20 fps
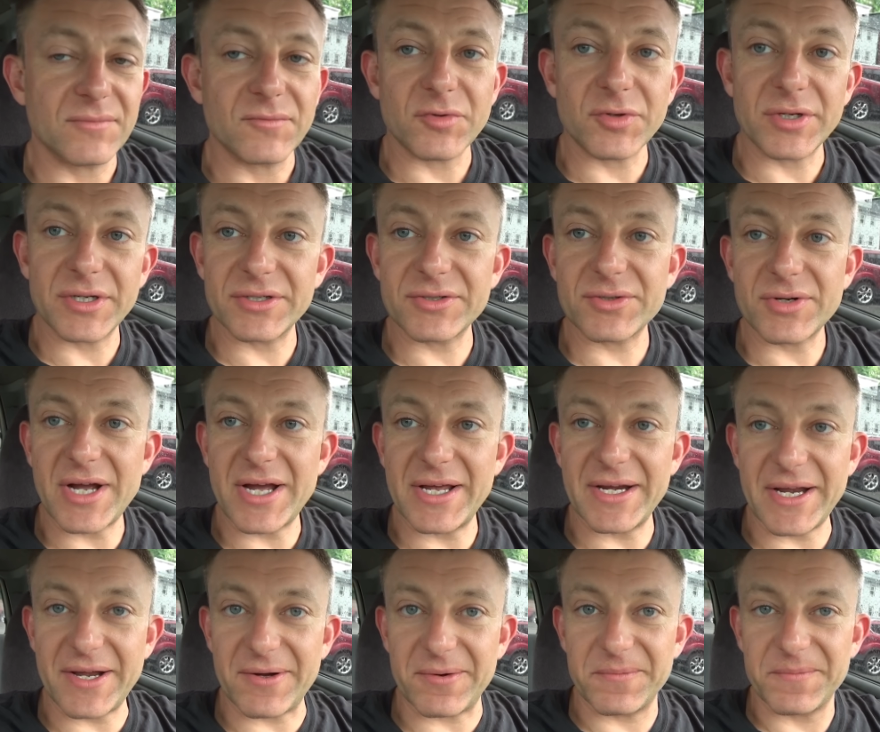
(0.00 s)
we're going to try
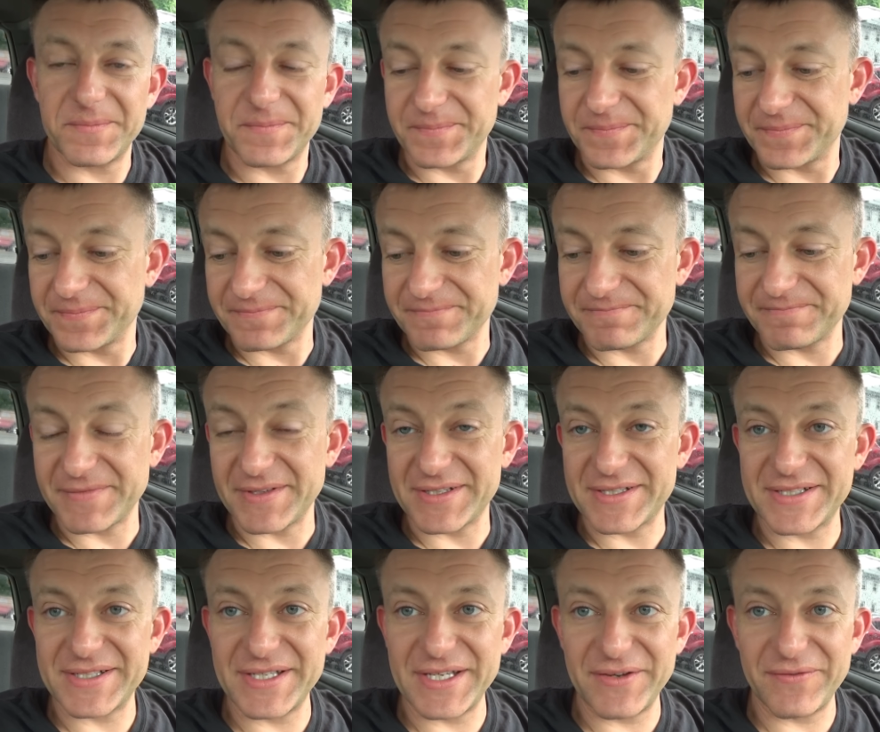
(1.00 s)
it out and
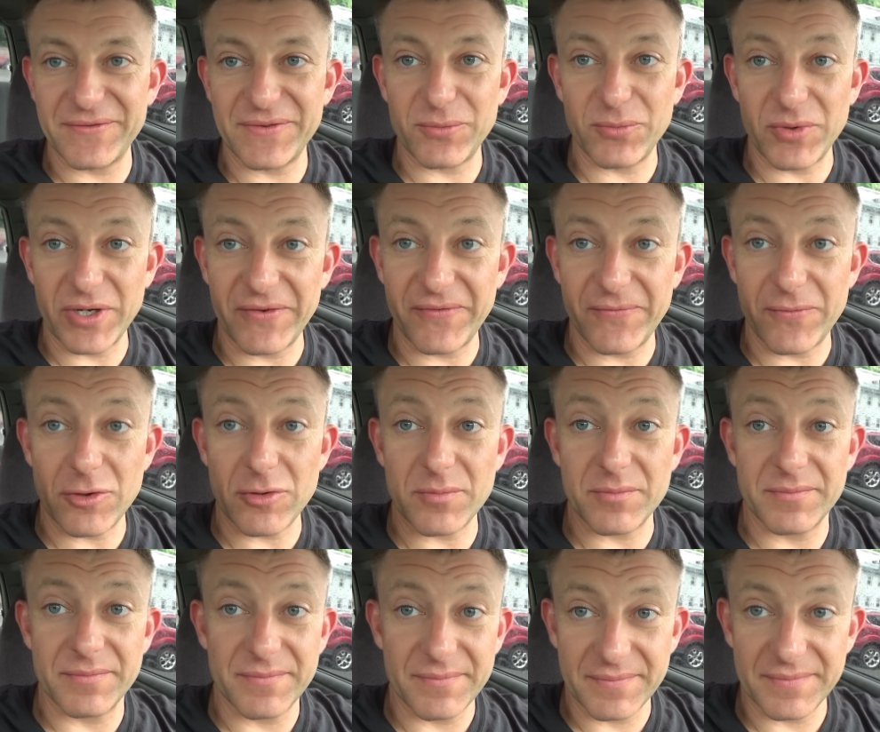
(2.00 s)
see if the
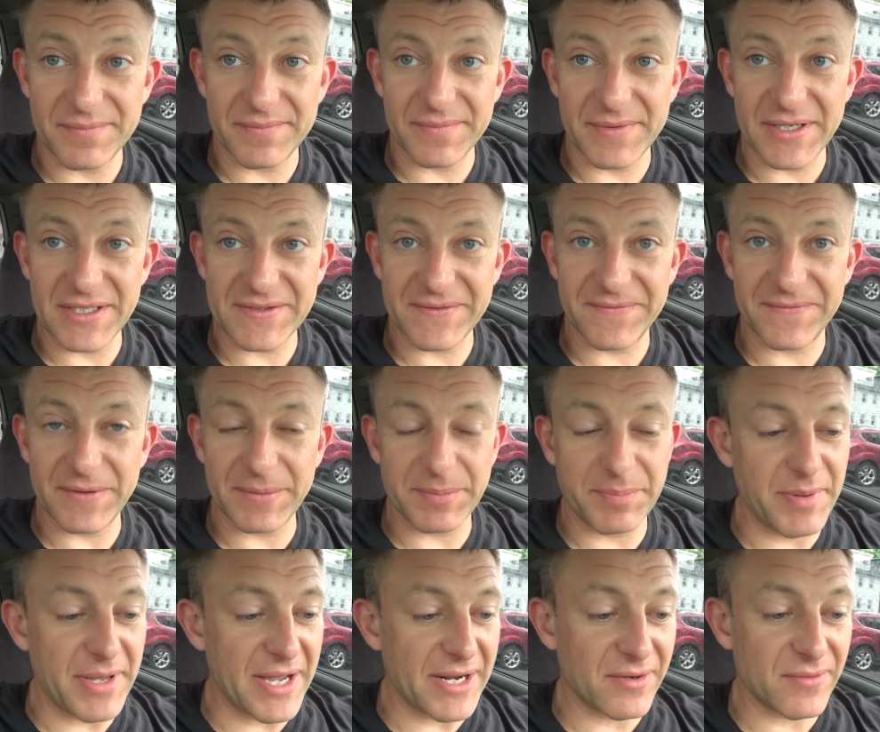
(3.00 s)
waveform gets
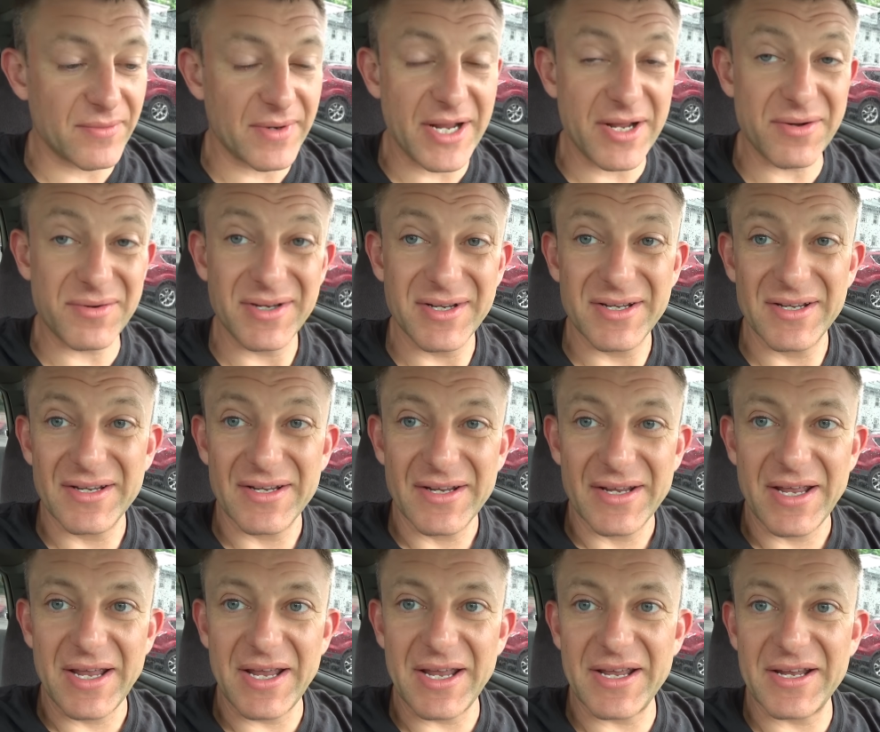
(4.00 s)
flipped back around
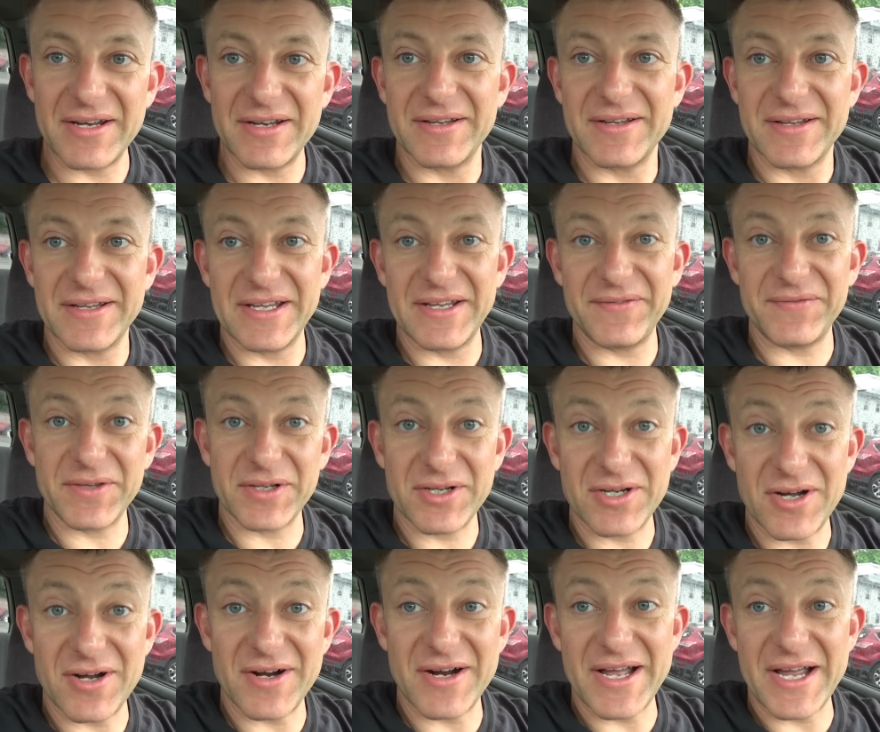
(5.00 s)
and if the
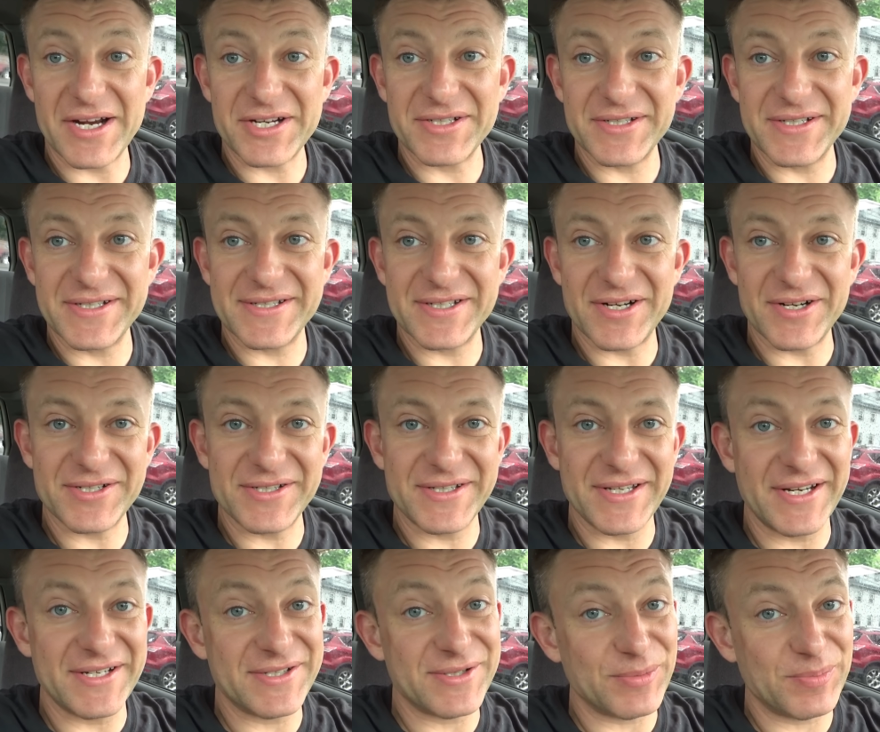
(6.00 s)
car actually starts
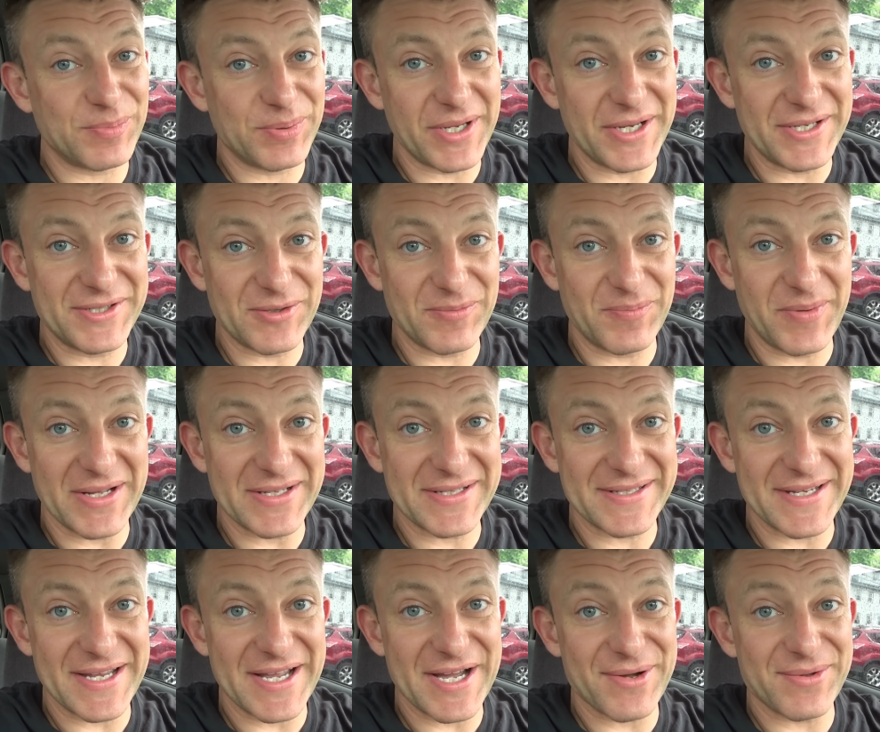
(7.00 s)
today. So place your
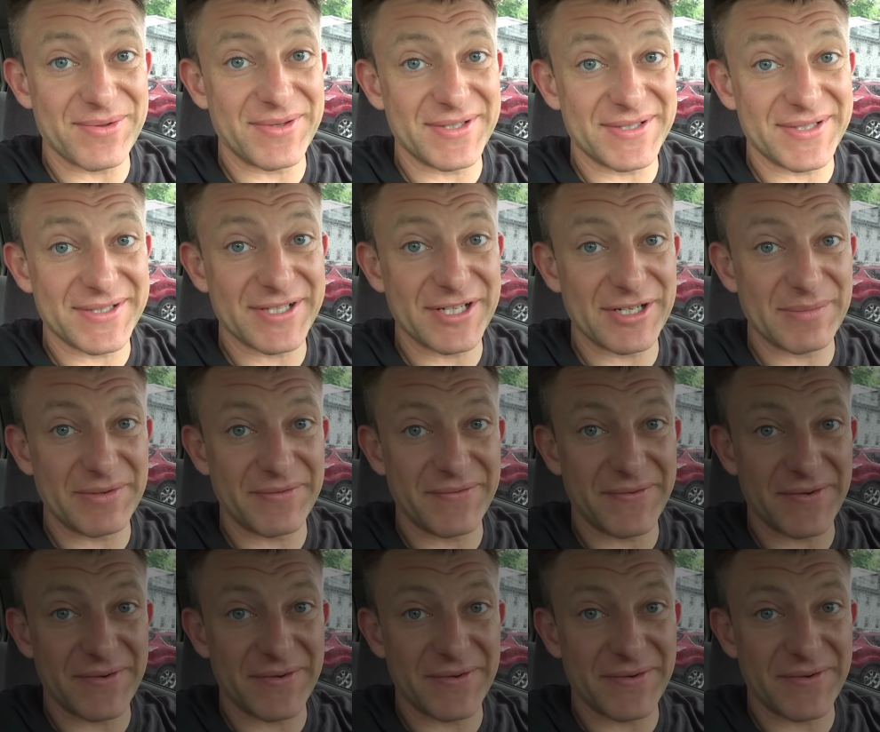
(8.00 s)
bets now. This is going to be